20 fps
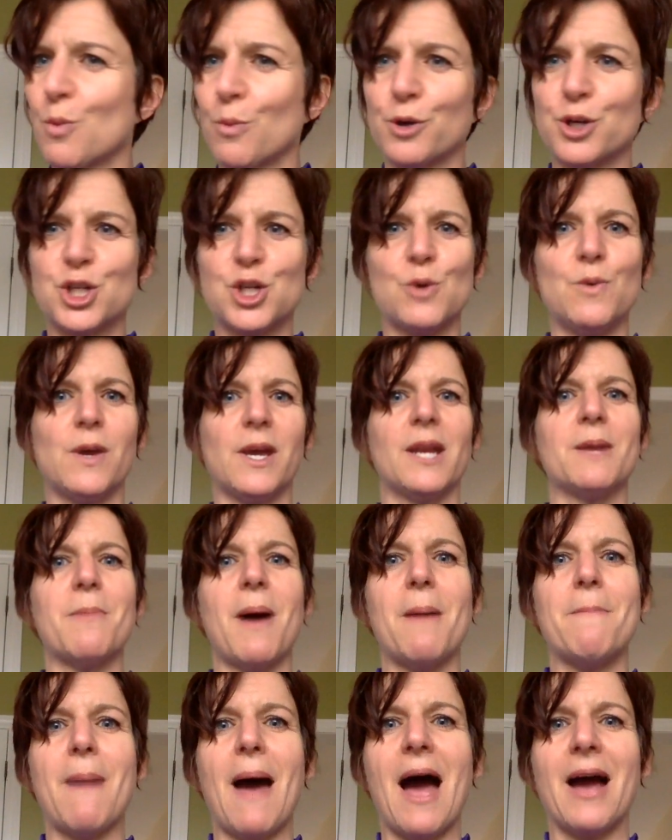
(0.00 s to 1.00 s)
We're doing it in
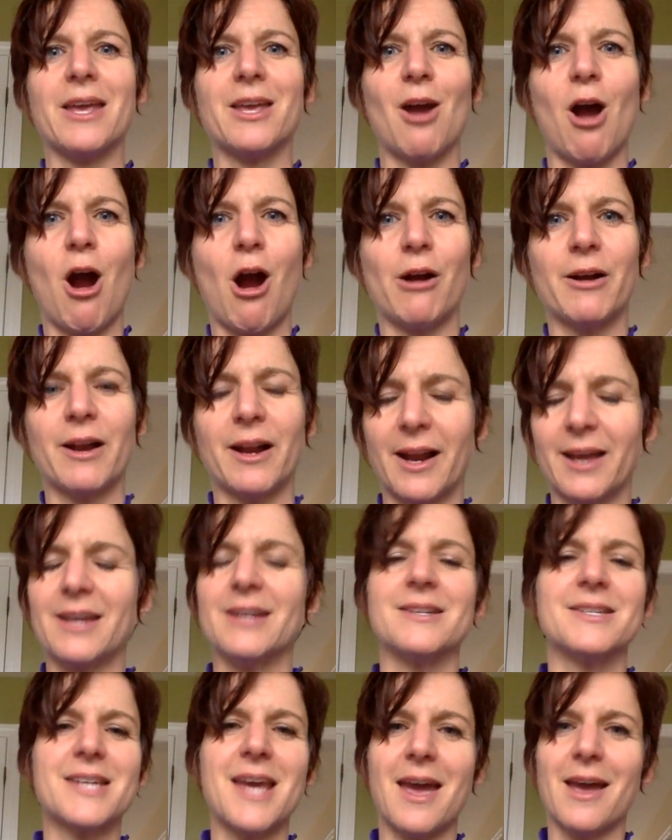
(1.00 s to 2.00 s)
my backyard and I
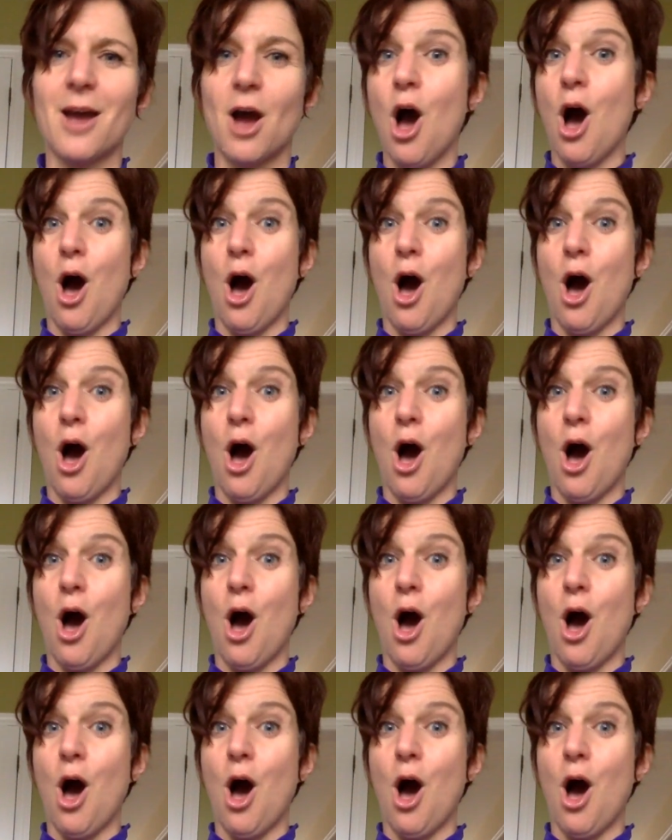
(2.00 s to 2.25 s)
can take